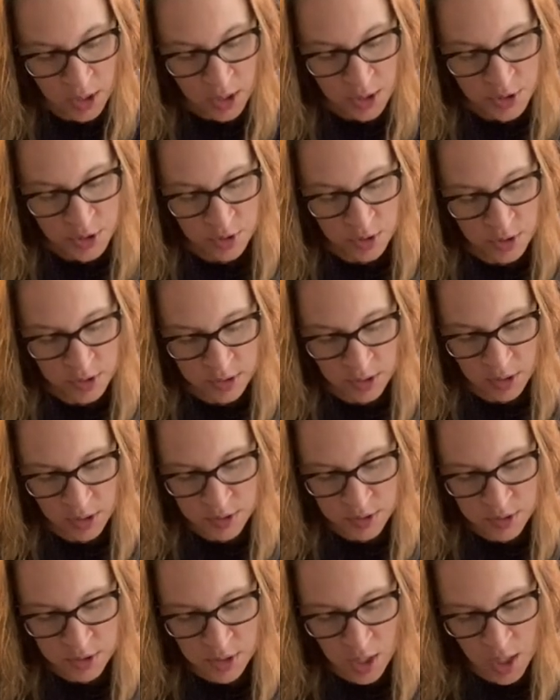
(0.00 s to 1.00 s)
to
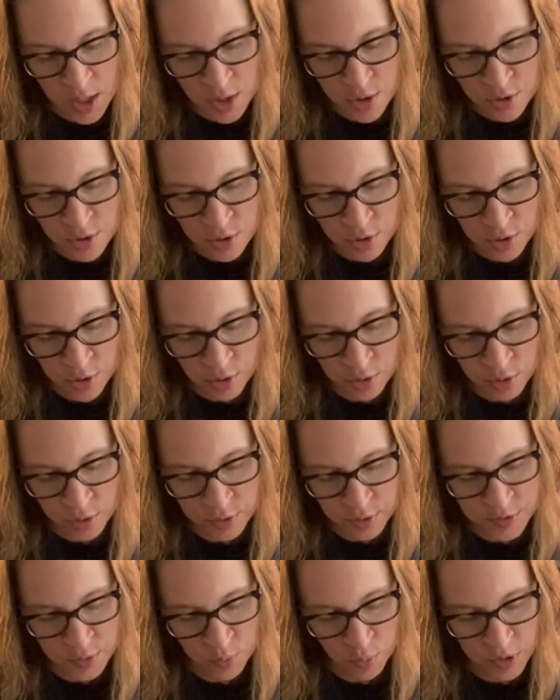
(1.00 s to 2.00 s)
discuss soccer,
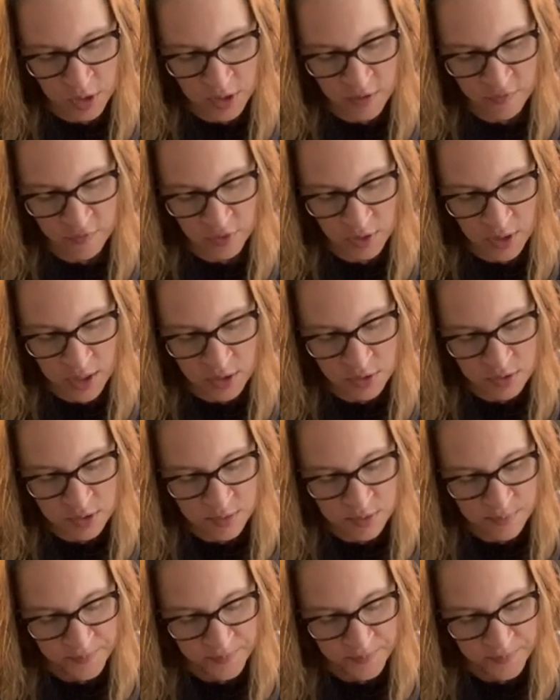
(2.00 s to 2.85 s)
girls, and whatever else.